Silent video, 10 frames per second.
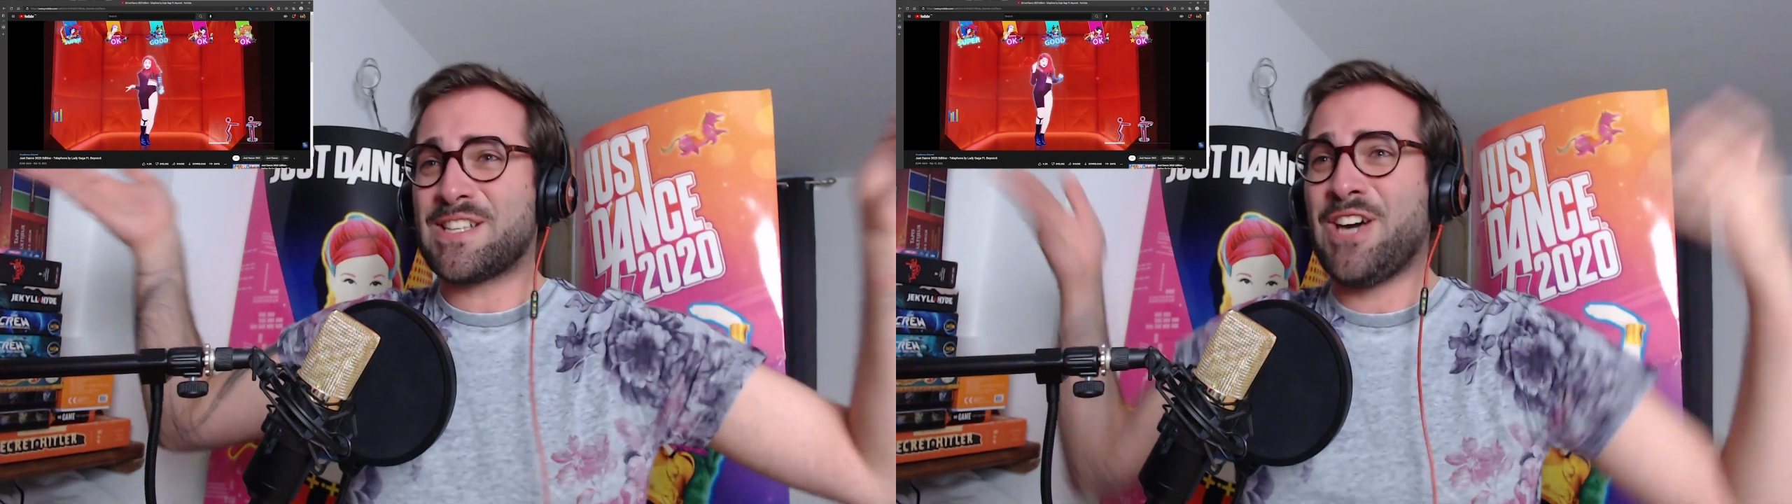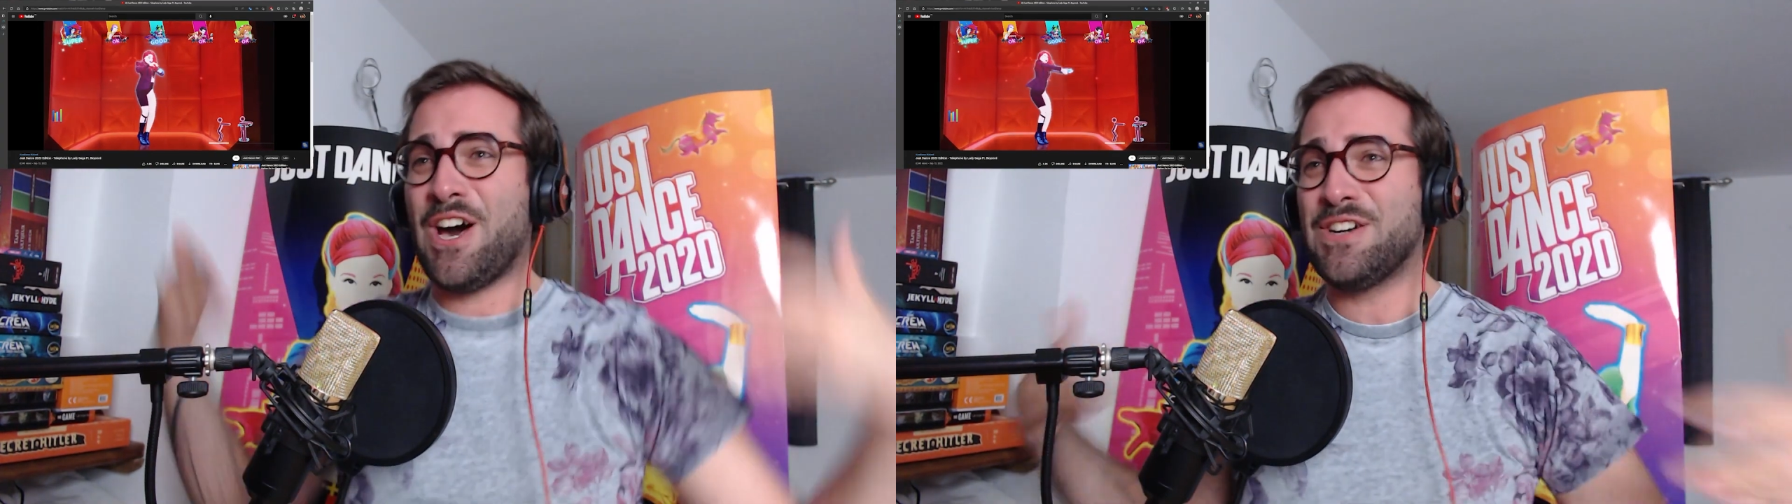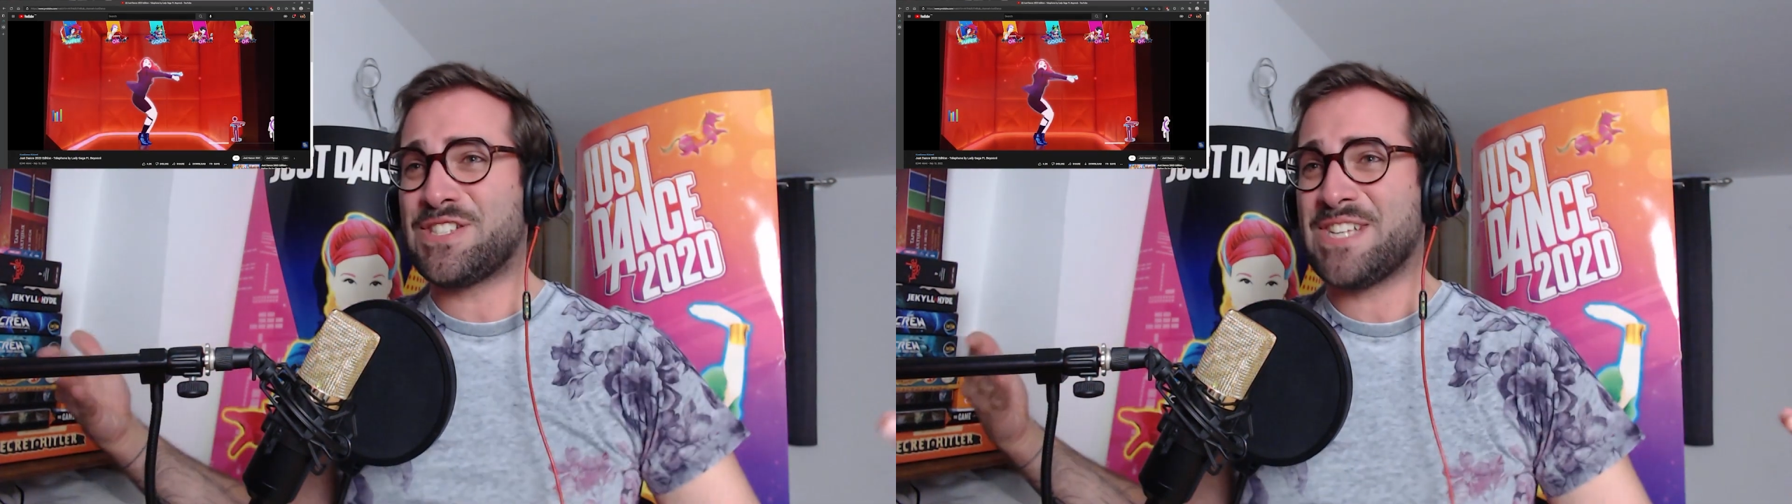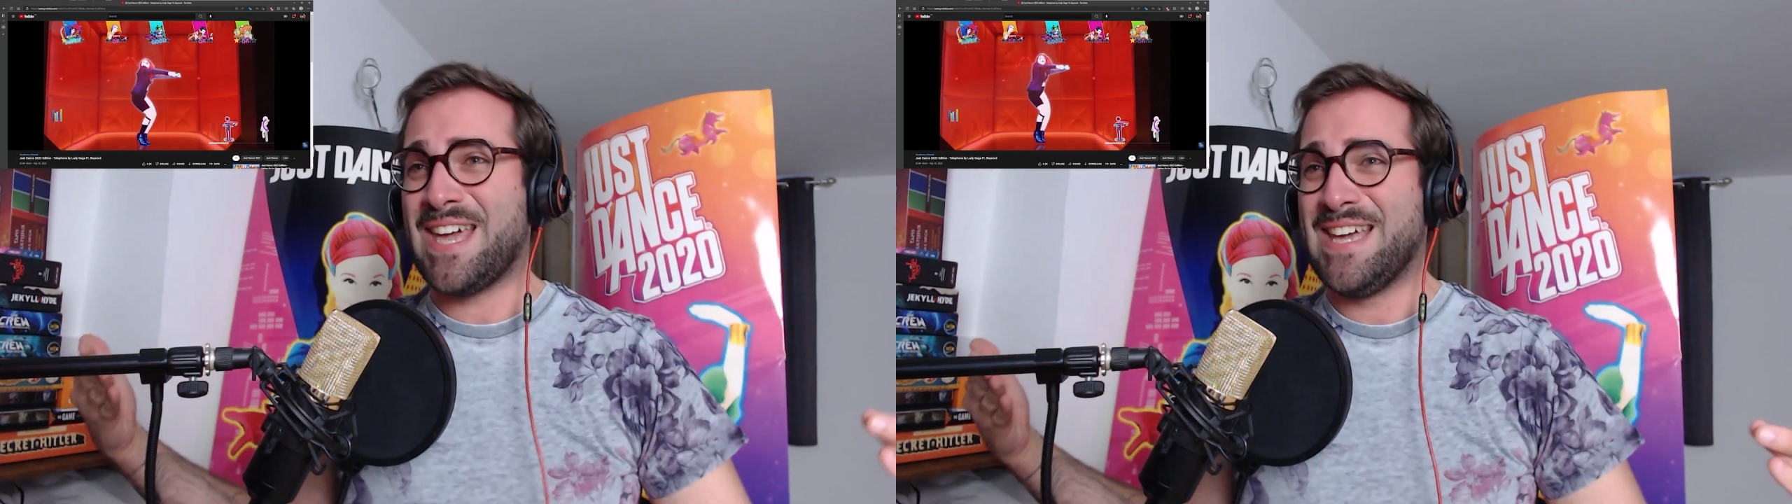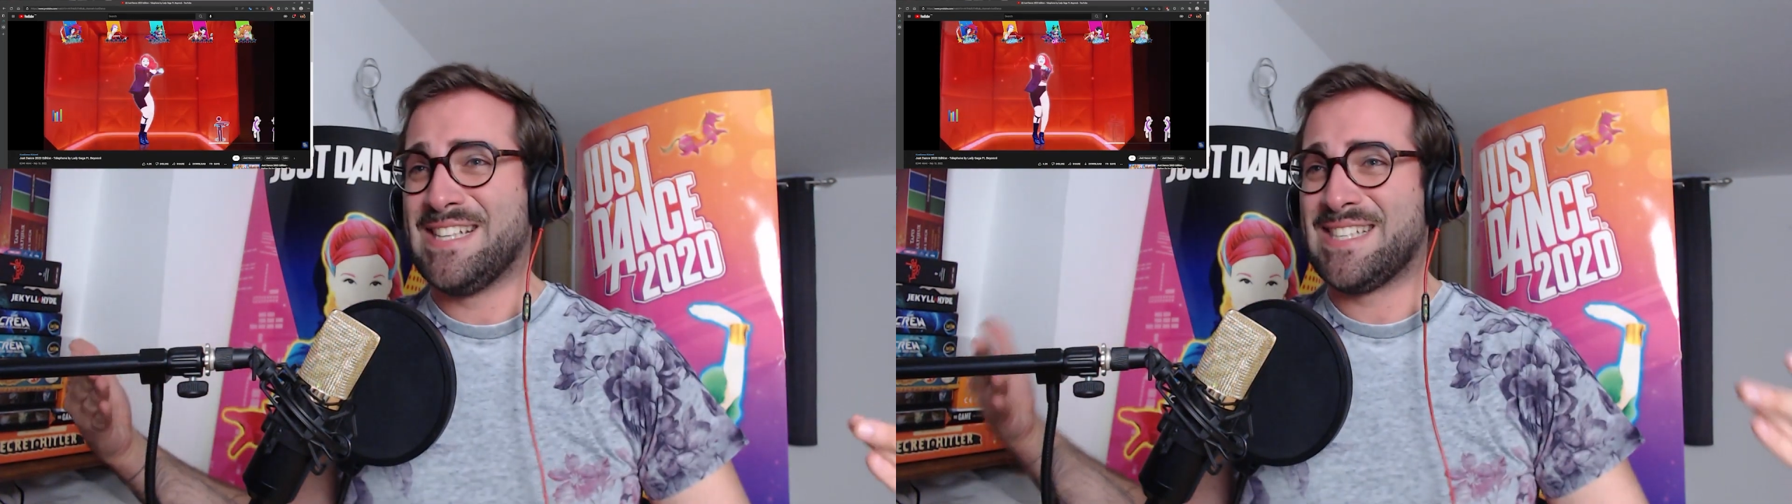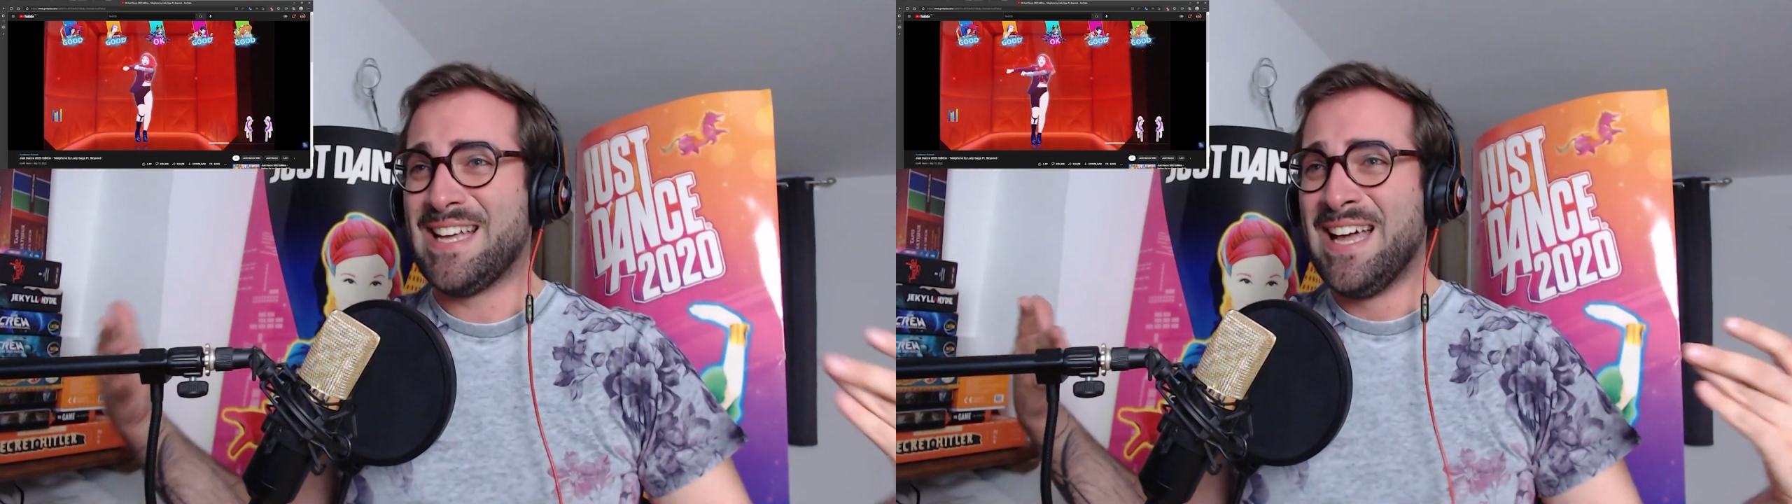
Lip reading: coaches.